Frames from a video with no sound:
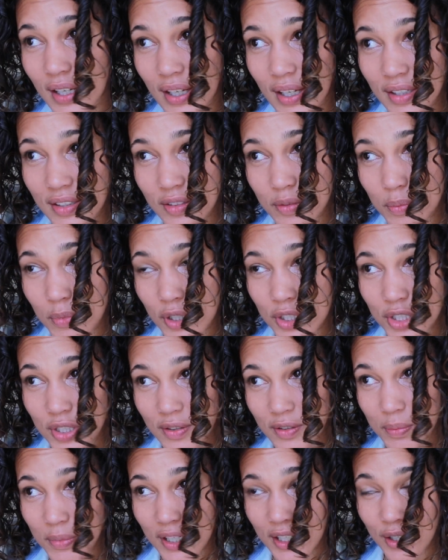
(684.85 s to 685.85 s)
as much
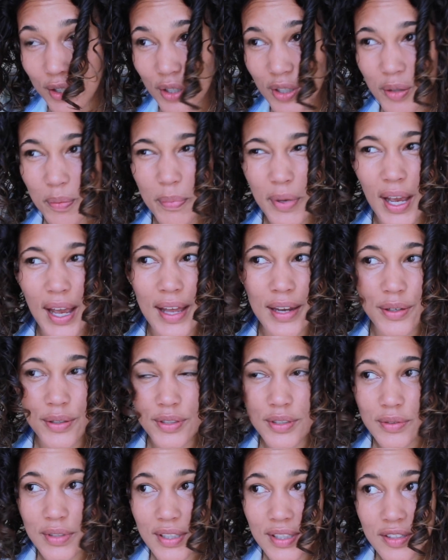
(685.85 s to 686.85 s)
as my curl
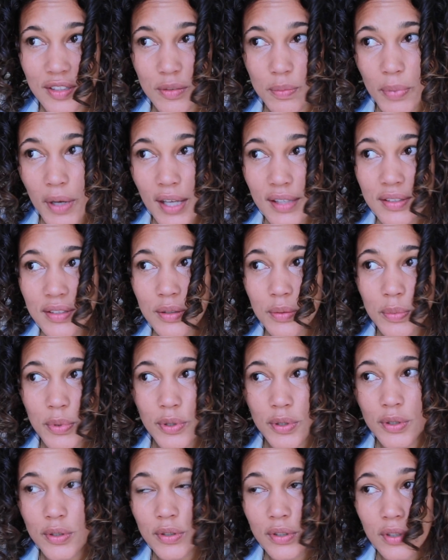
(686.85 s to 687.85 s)
pattern as
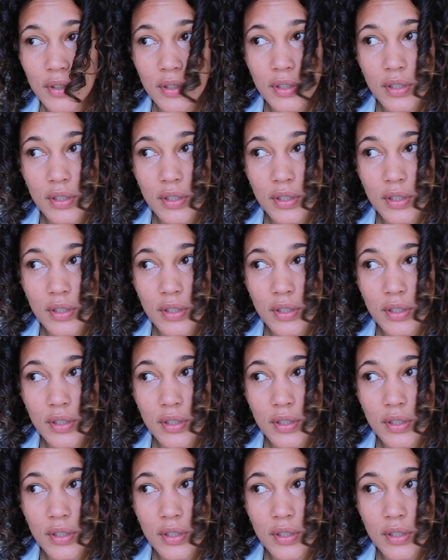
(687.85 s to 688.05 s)
possible.